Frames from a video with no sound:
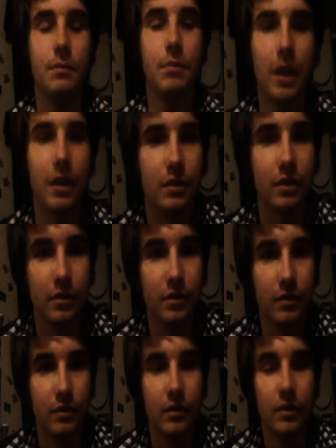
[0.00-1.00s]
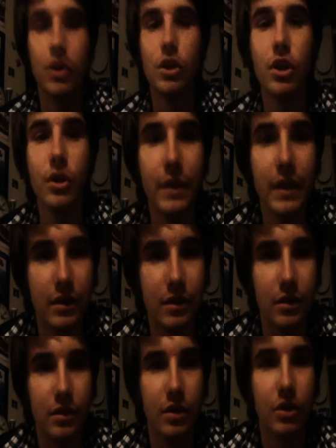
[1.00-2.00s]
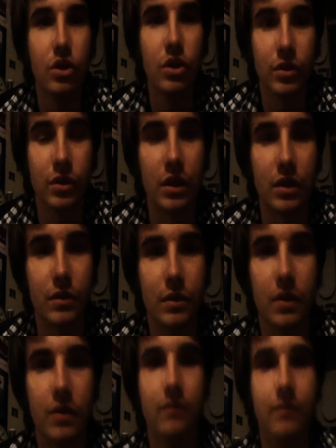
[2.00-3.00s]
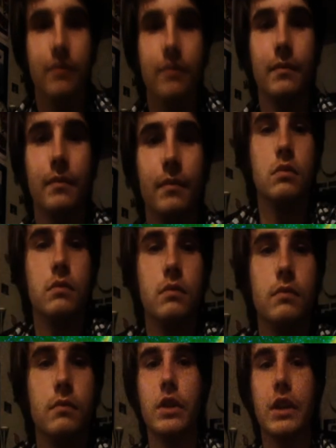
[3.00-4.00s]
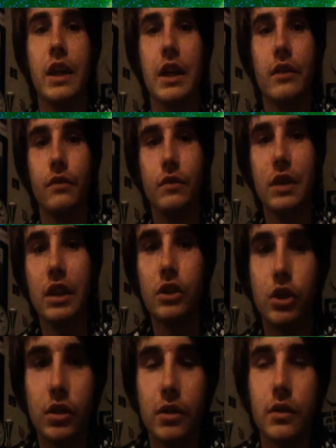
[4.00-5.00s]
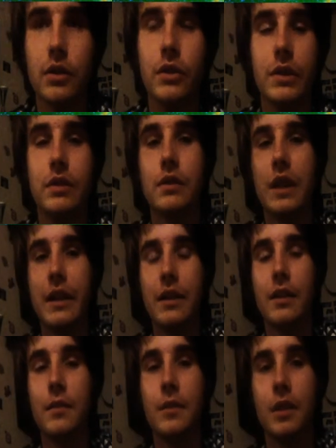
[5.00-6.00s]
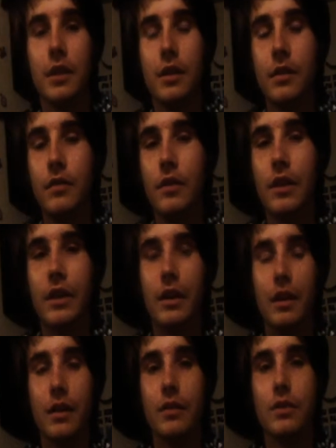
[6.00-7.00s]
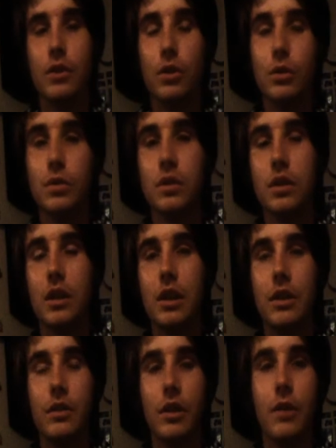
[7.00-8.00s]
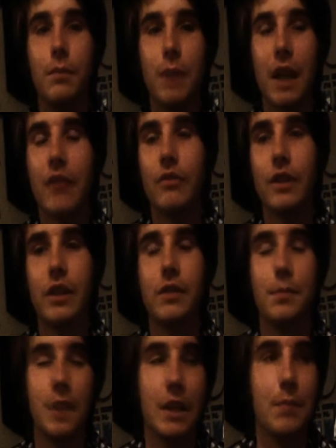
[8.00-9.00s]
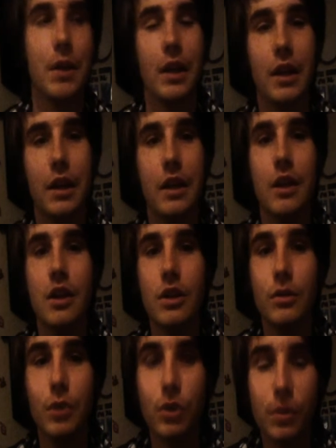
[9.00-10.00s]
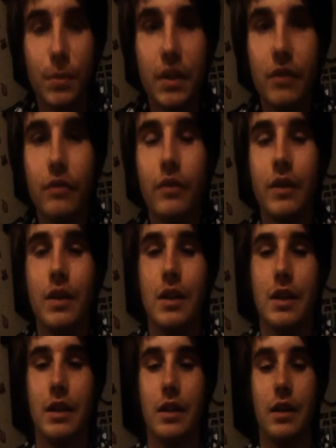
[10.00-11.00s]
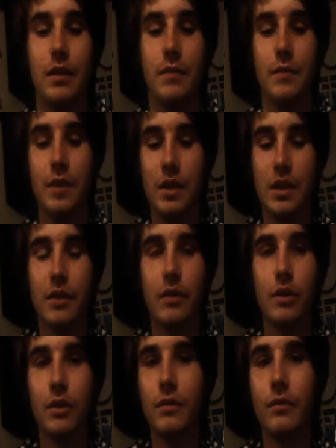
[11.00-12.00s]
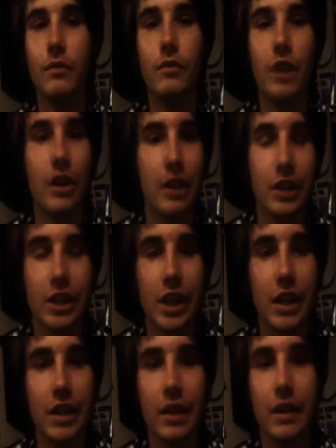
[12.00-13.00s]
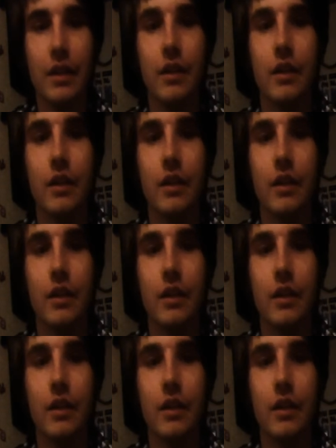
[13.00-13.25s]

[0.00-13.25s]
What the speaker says: But who is the Suicide Squad? We have Deadshot, who is taking up the very cool style, going blackface, played by Will Smith, and looking very shady.